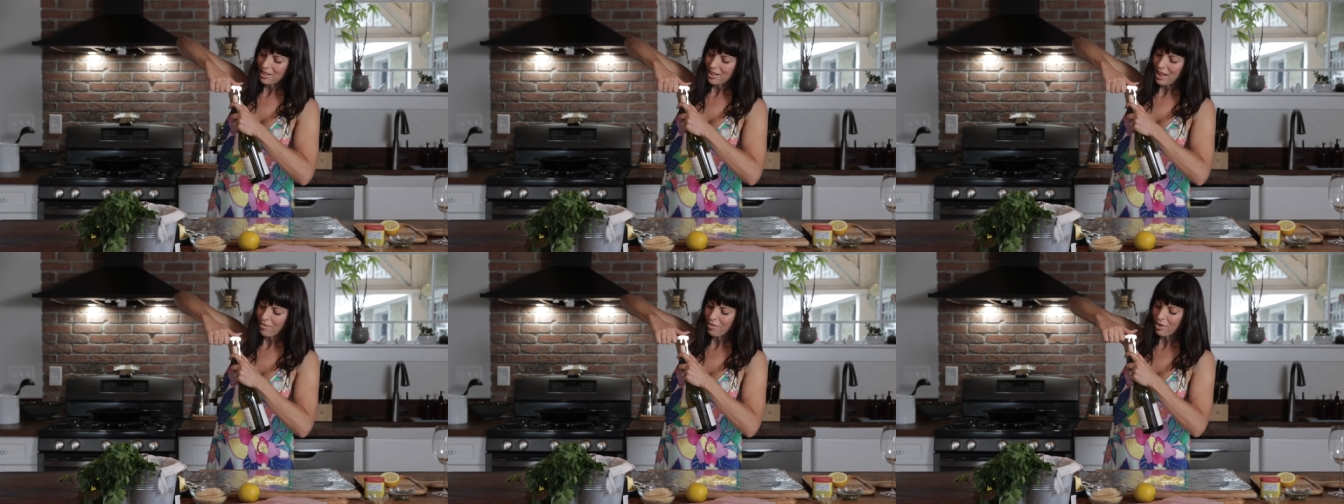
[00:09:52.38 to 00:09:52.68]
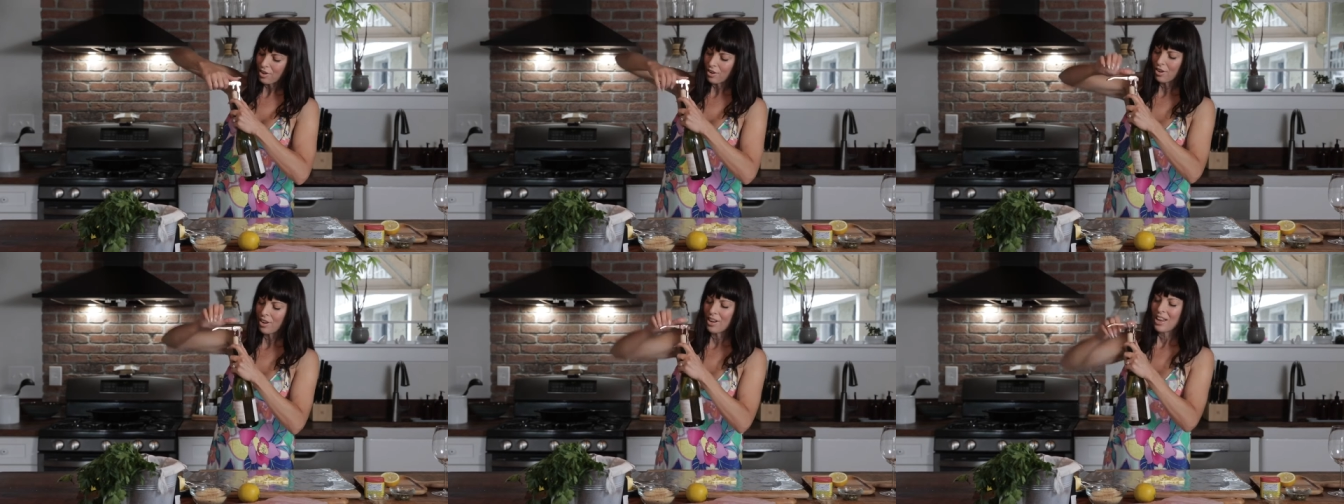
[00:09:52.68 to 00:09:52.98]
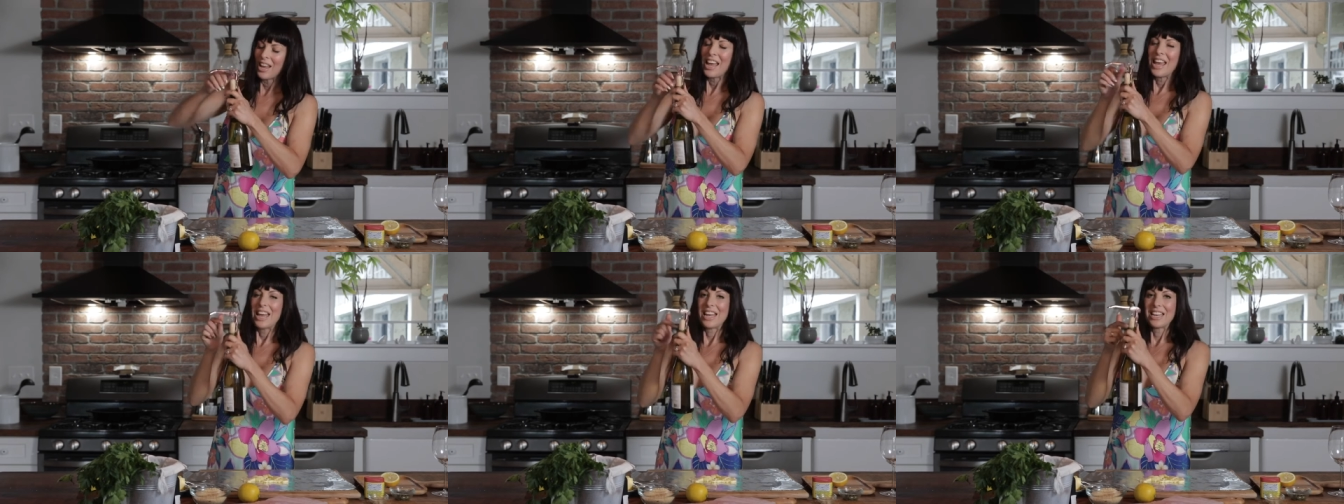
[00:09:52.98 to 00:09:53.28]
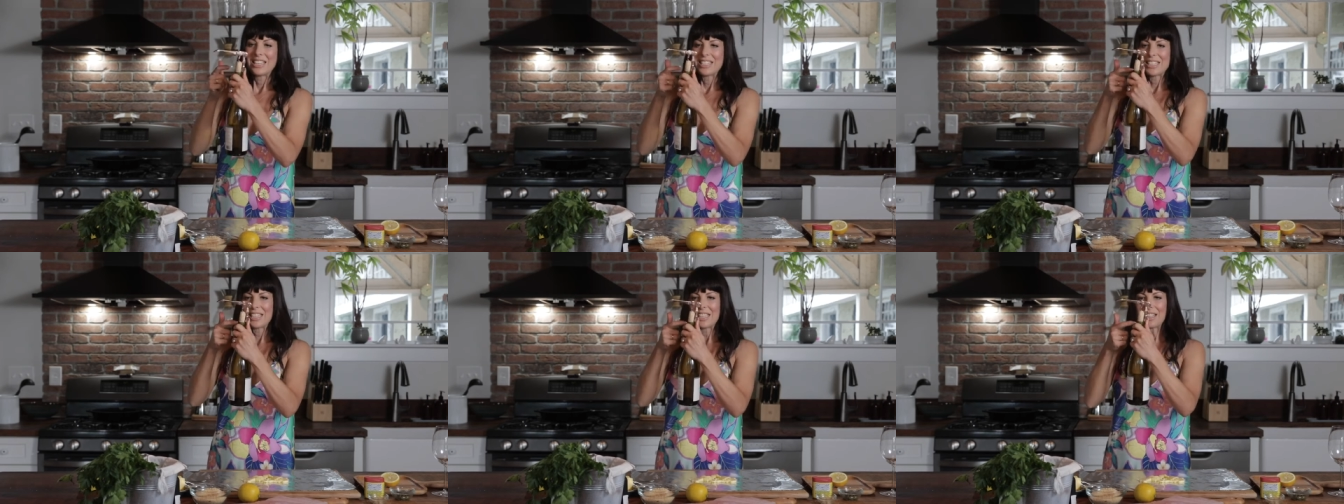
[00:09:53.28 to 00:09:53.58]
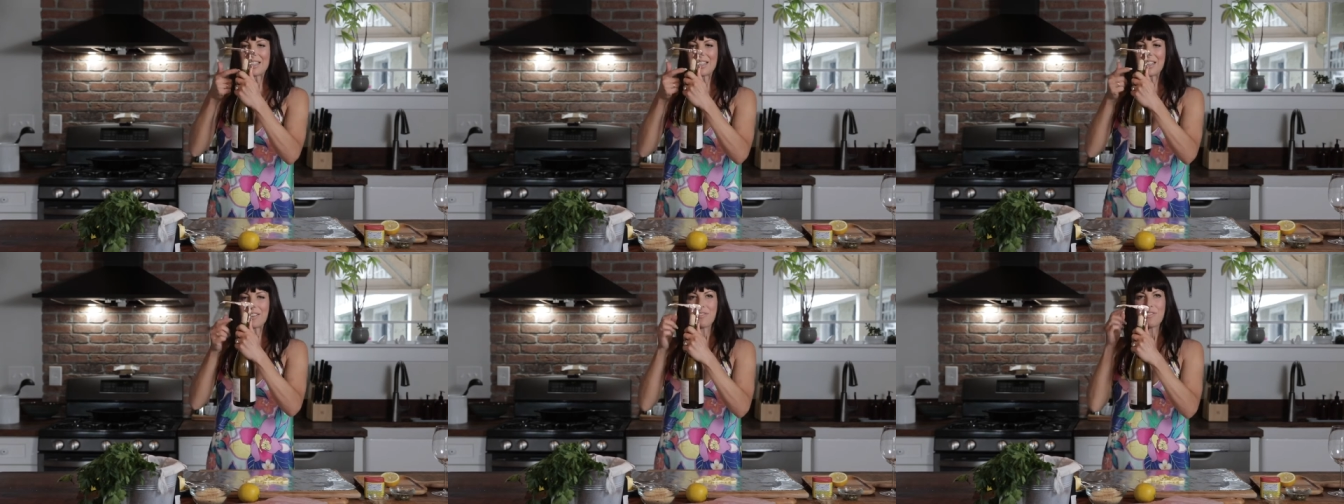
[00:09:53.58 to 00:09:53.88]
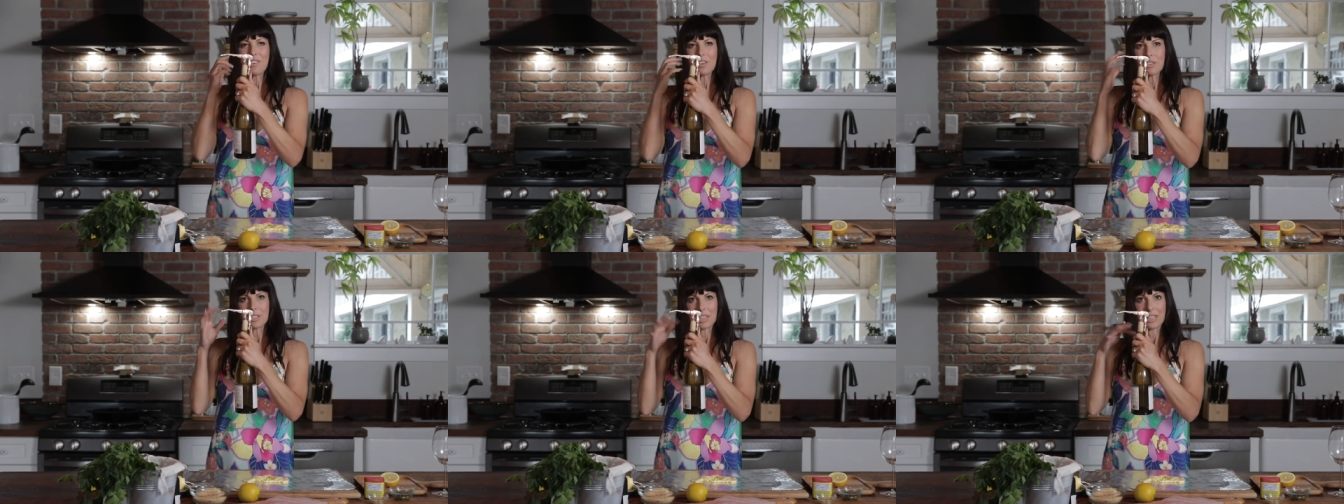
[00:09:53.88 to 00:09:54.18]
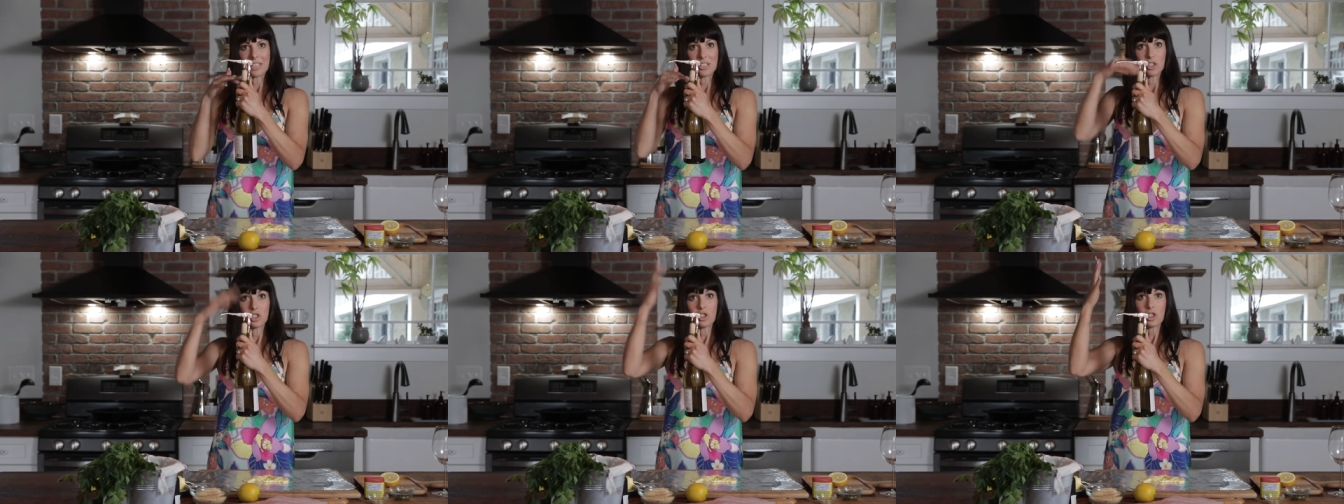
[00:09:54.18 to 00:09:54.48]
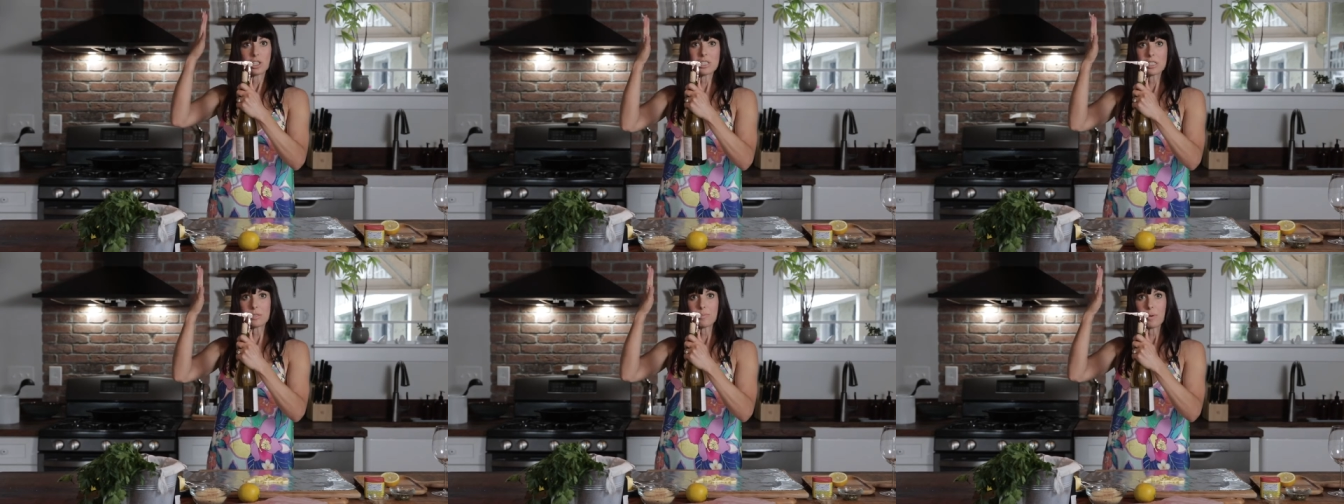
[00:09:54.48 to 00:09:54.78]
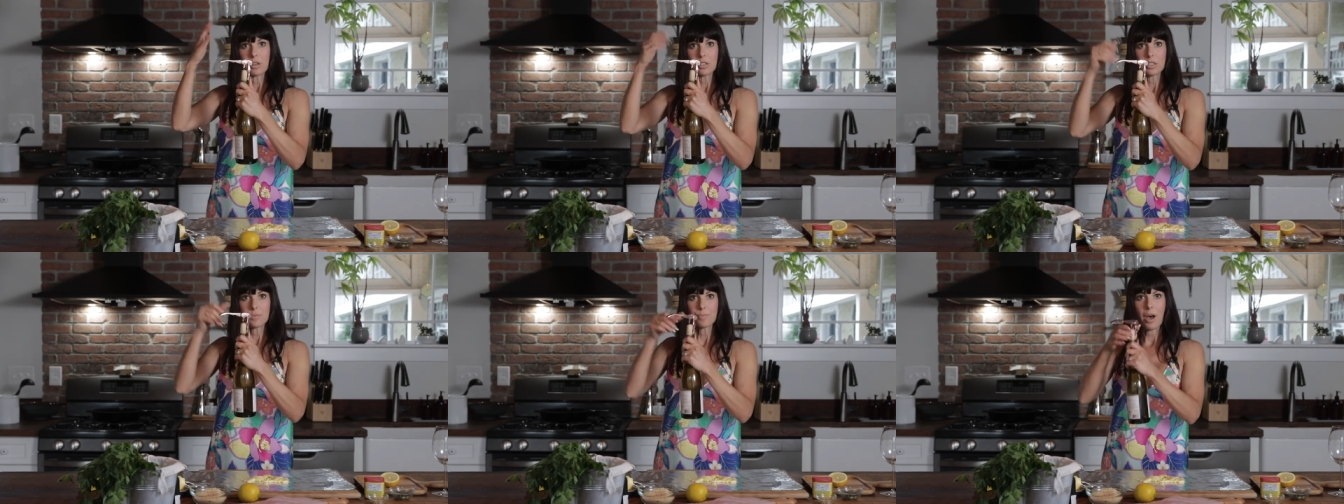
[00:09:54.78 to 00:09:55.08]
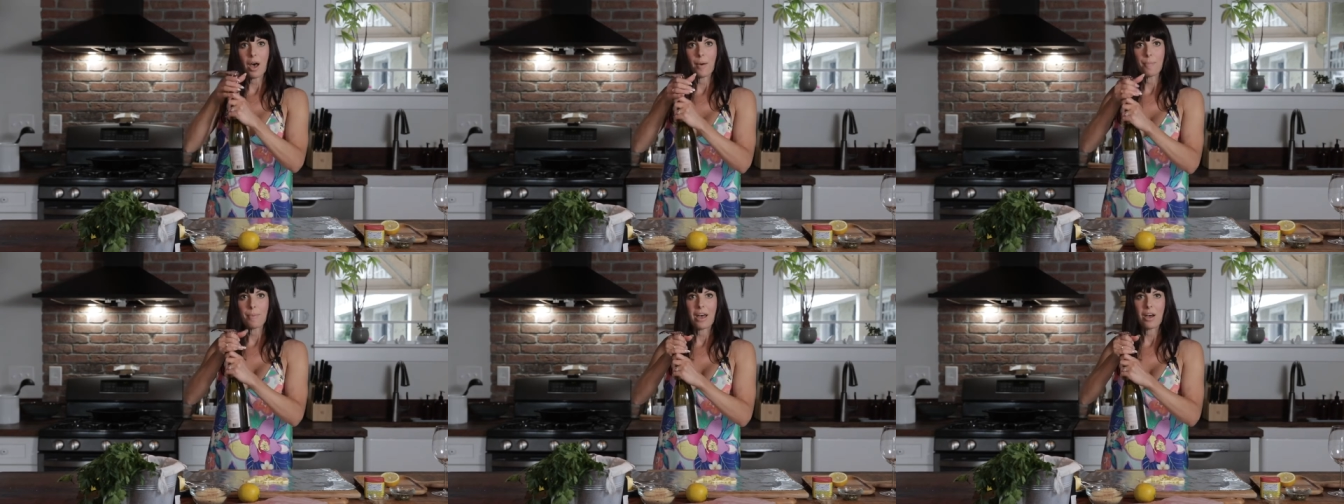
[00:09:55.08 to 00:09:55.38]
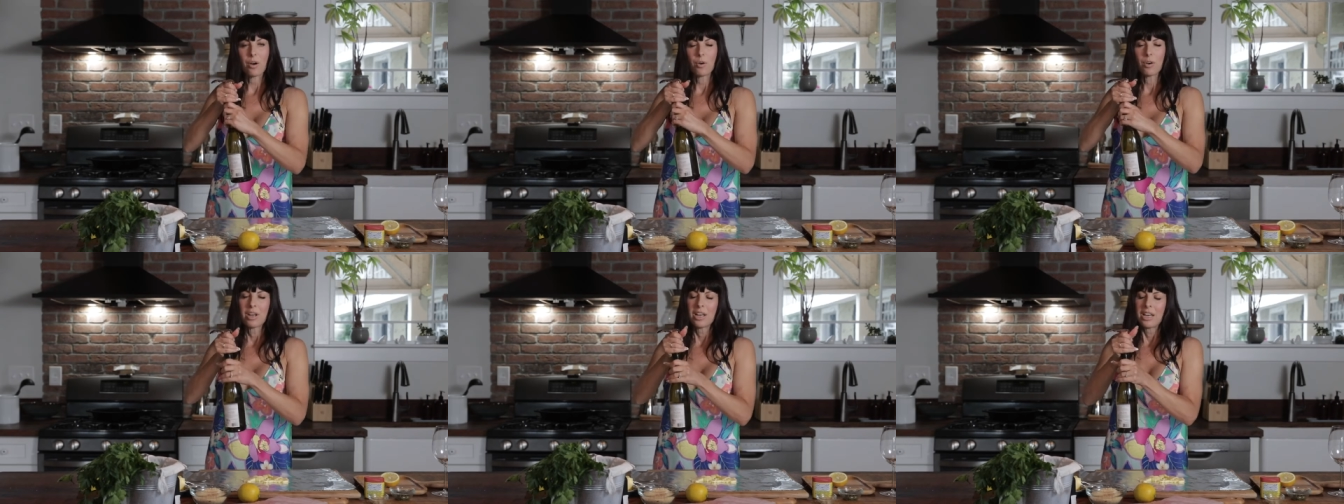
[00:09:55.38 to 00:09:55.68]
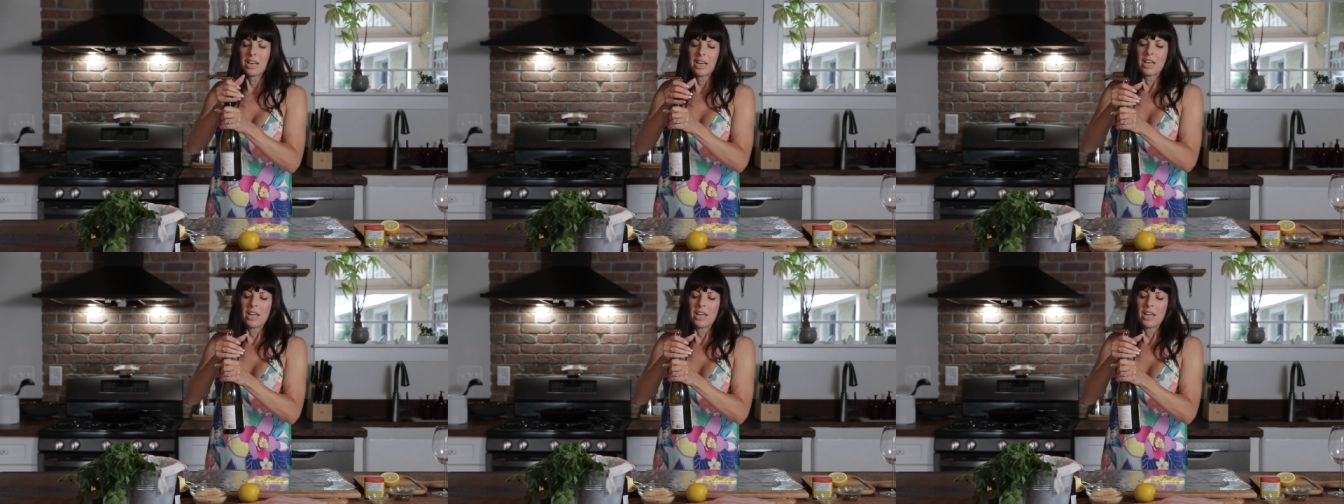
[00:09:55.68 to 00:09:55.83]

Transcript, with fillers: lever until it feels like it's just about to pop out.